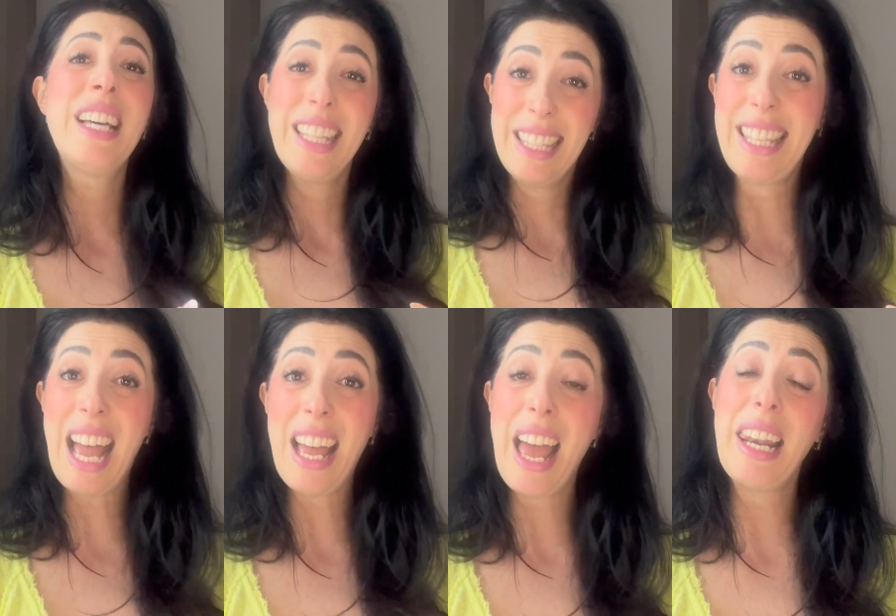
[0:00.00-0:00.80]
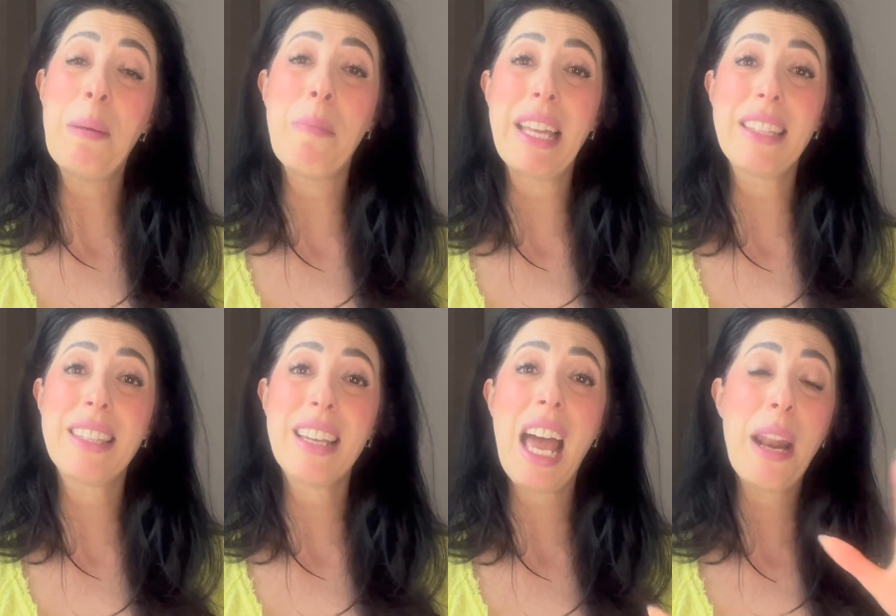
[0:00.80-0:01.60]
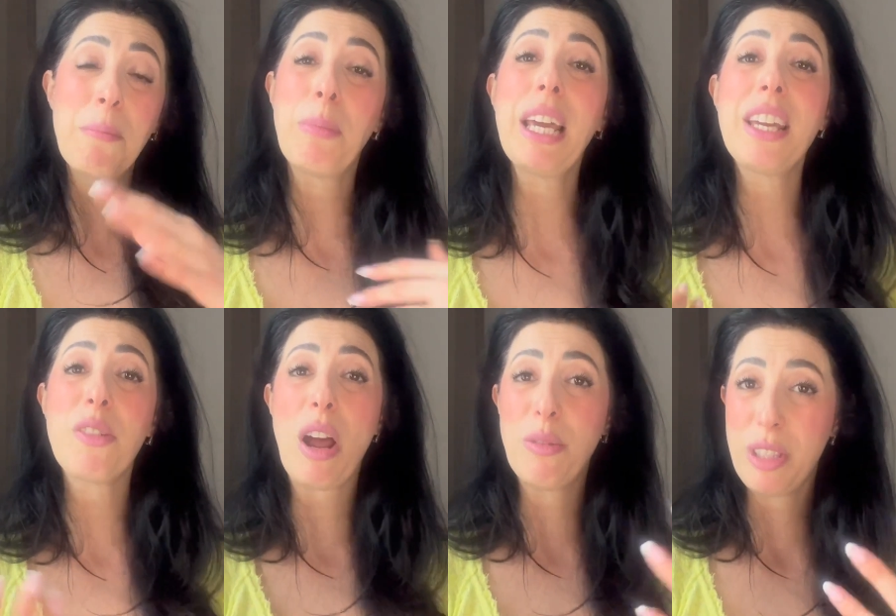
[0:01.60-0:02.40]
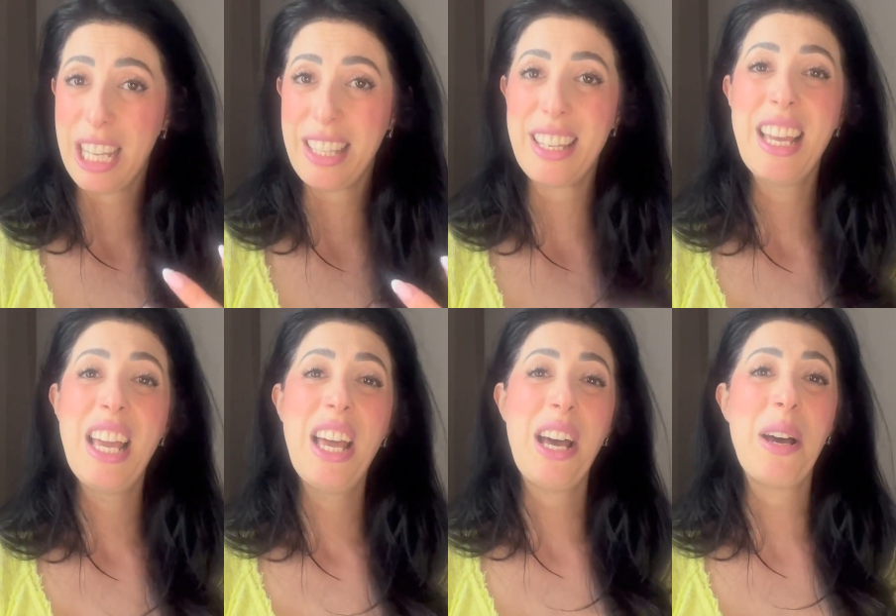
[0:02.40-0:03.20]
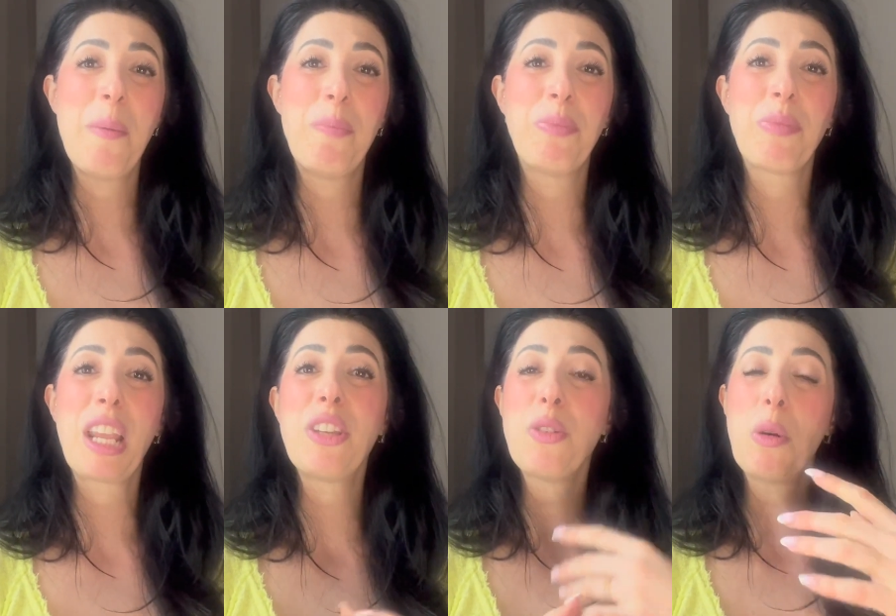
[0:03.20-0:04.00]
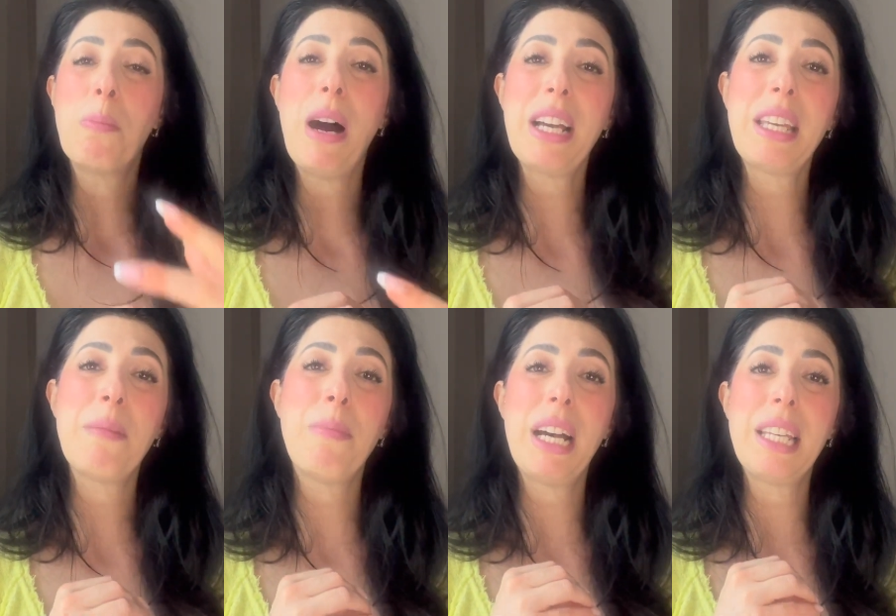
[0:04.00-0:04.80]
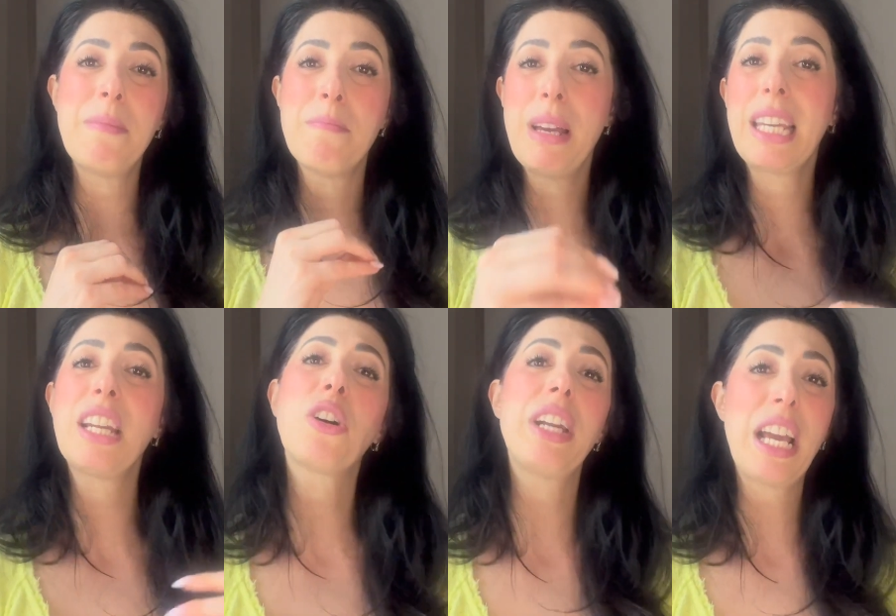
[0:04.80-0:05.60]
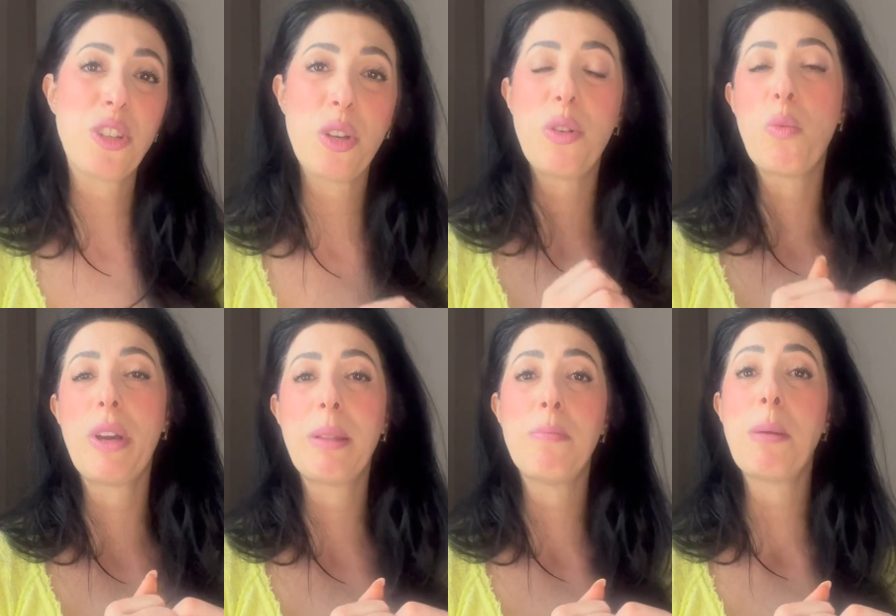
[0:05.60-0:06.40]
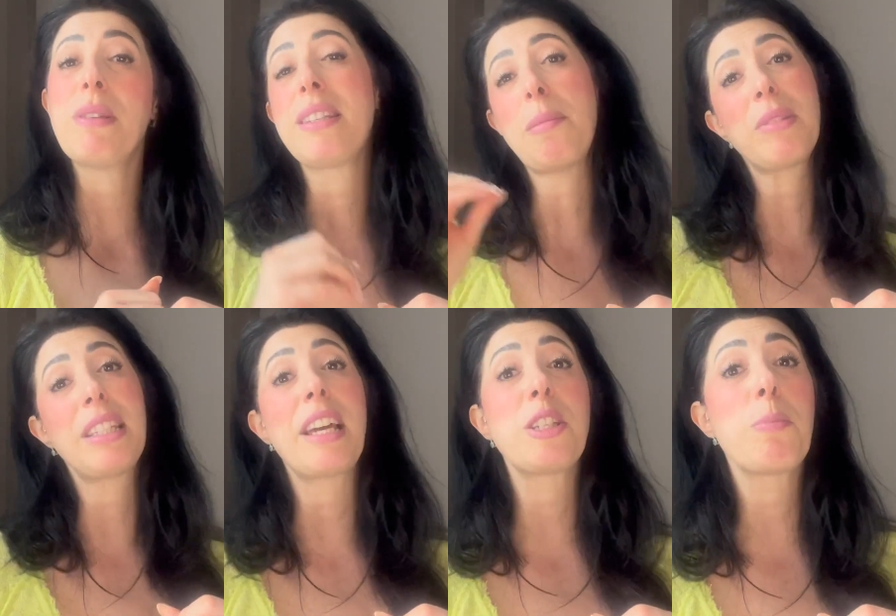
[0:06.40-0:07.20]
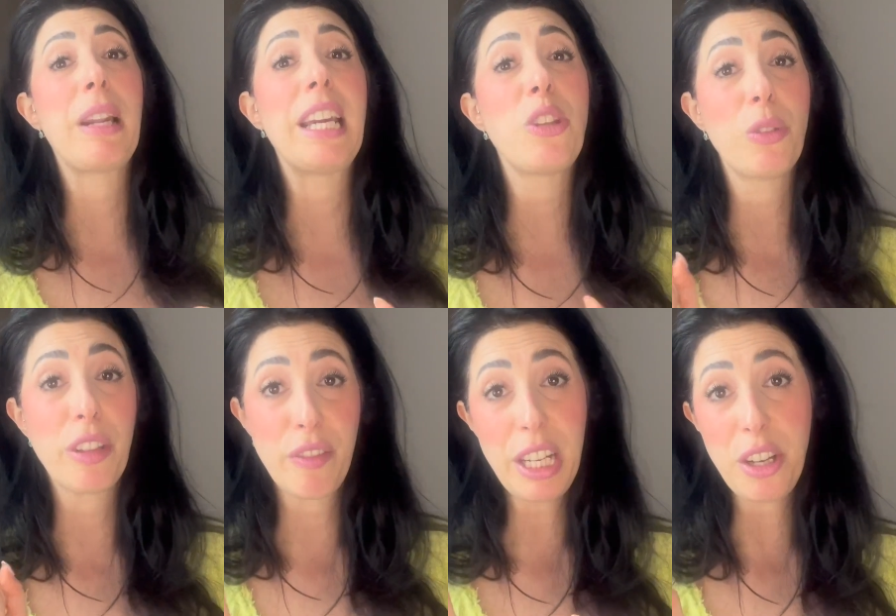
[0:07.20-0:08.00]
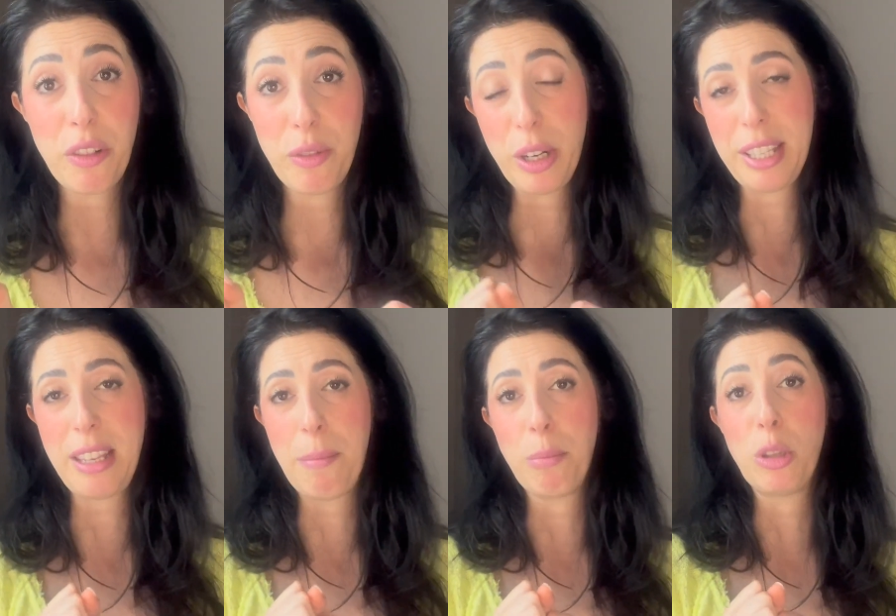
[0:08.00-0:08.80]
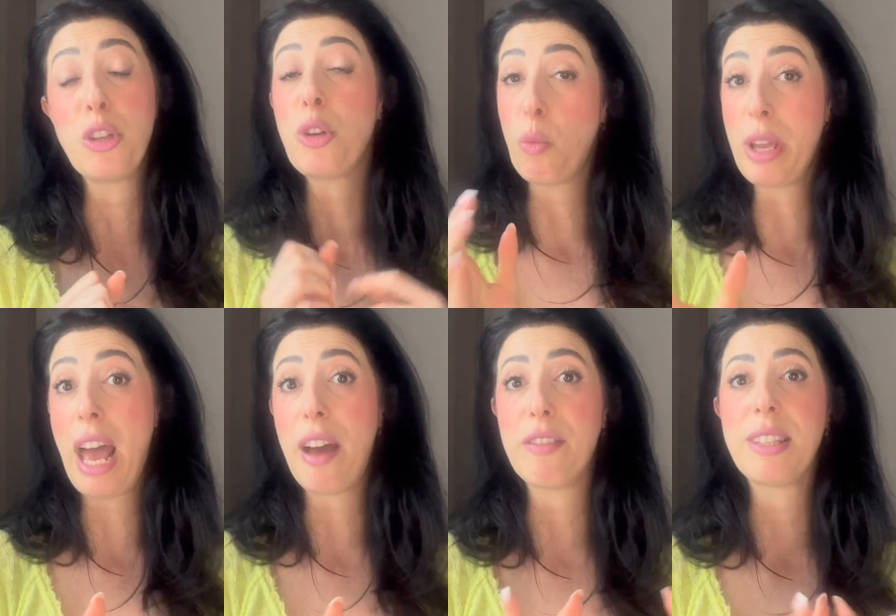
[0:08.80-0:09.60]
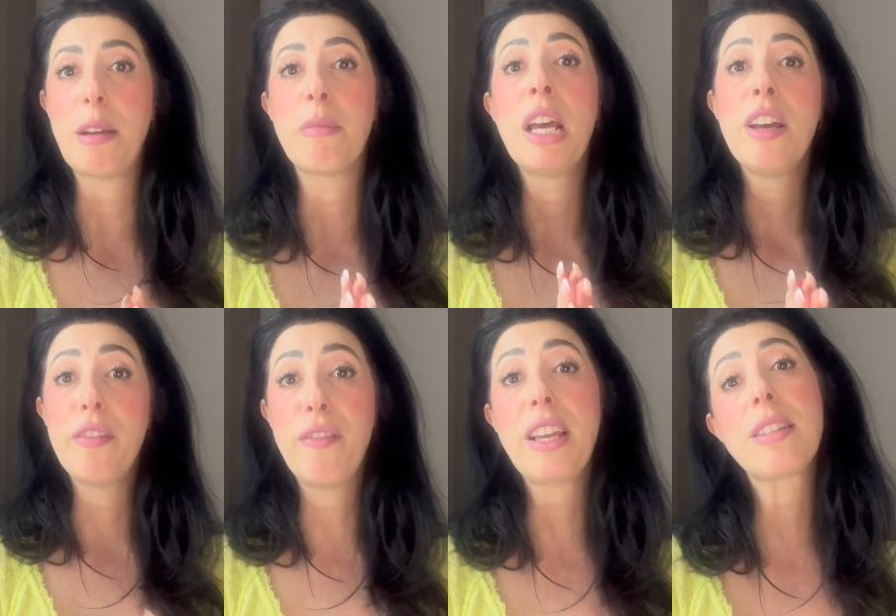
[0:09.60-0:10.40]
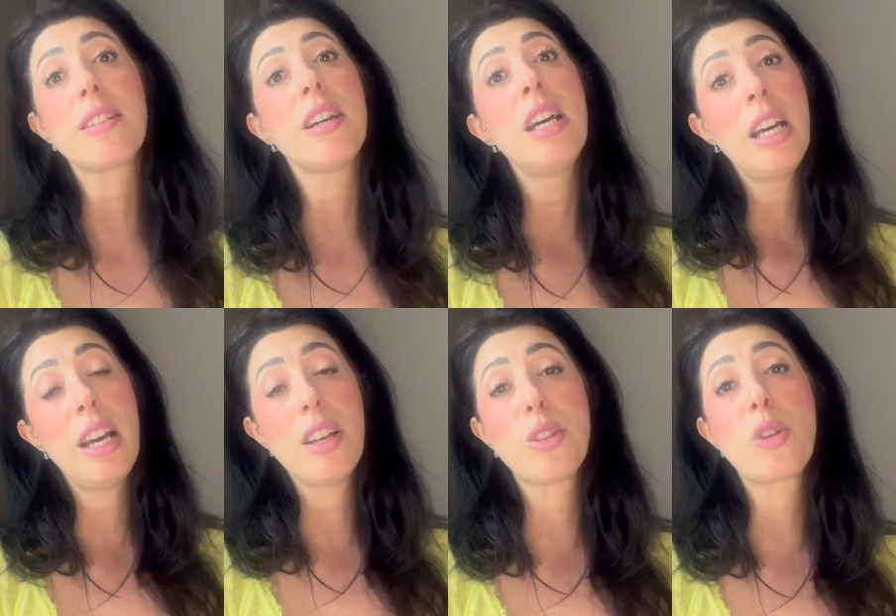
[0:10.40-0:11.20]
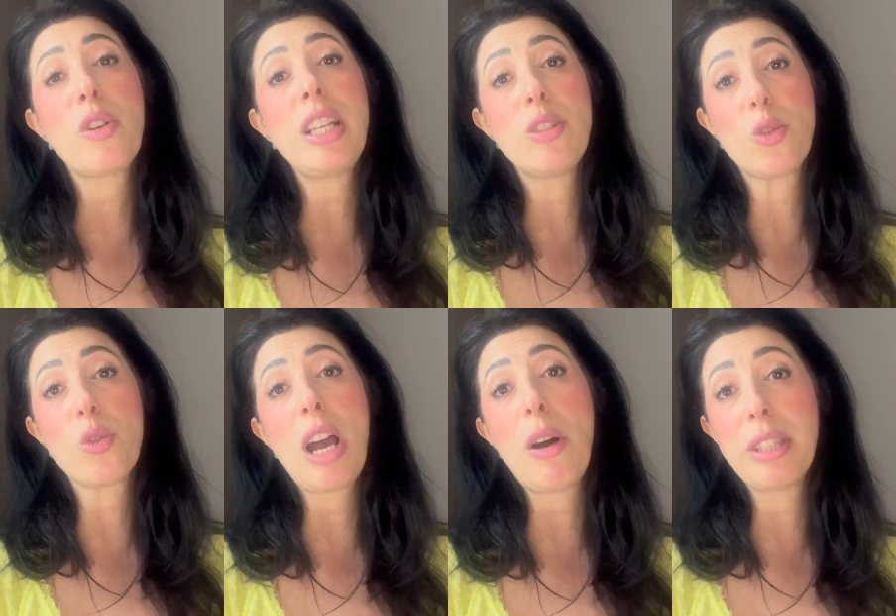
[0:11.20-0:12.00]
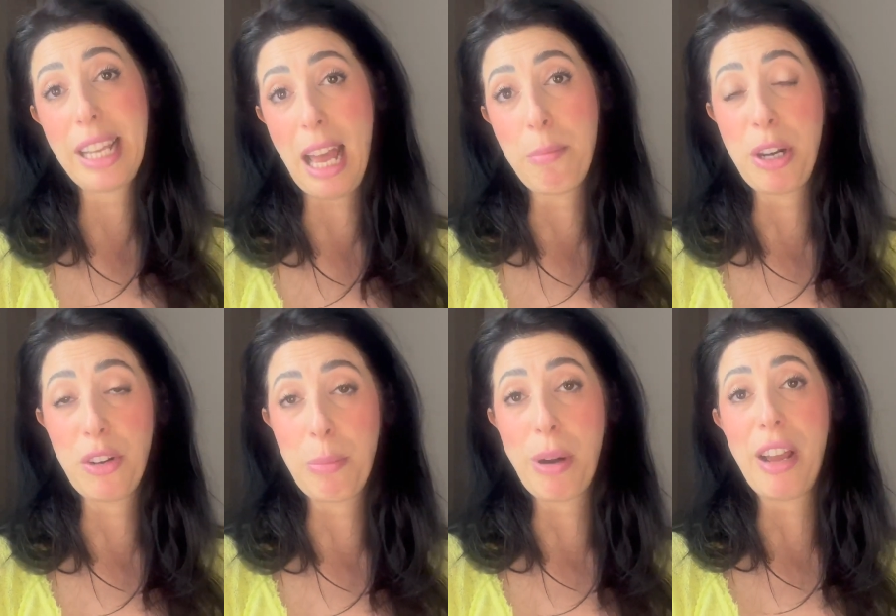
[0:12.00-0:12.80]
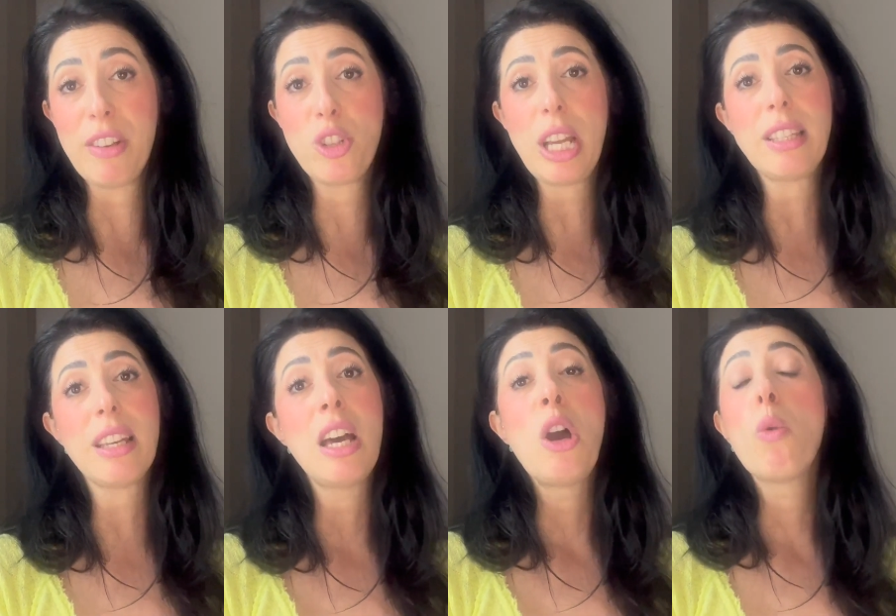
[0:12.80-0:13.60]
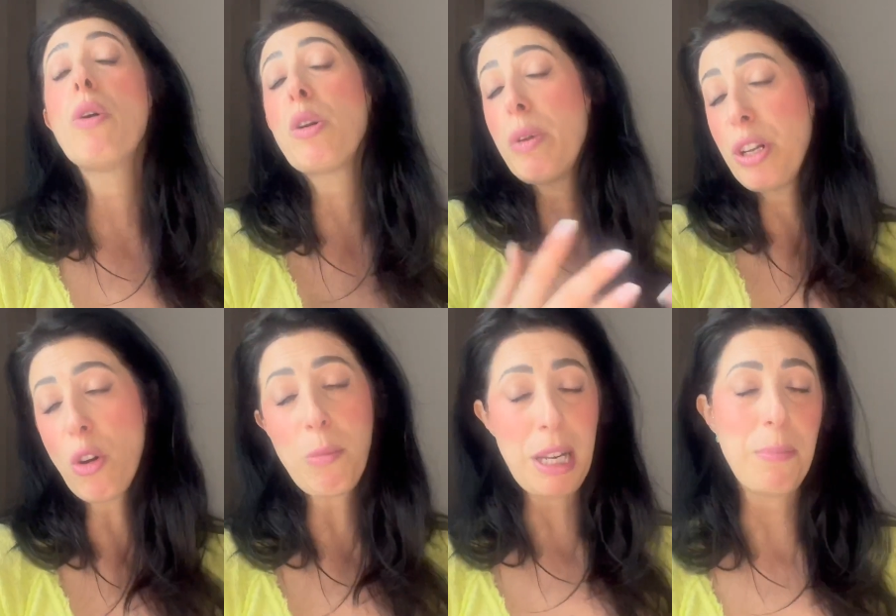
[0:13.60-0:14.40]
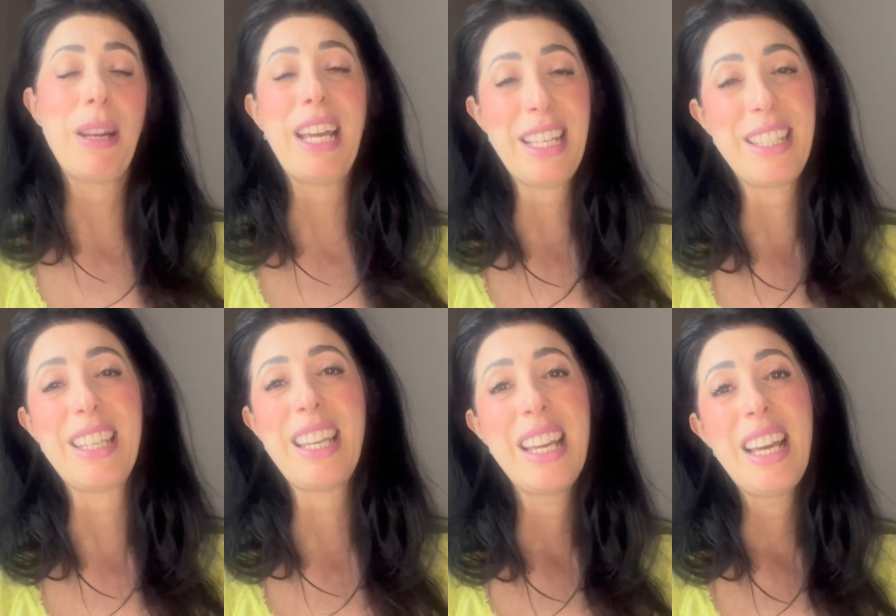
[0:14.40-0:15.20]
that element and play around it. You know, by making connection with maybe something that is played on the video, for example. You know, we have some fixed screens throughout the cabin on a private jet where we normally play the